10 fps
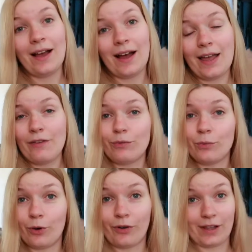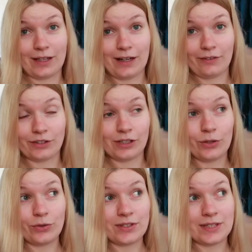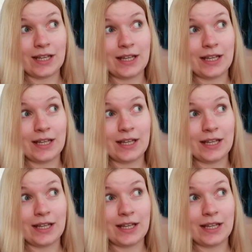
I have more than enough clothes.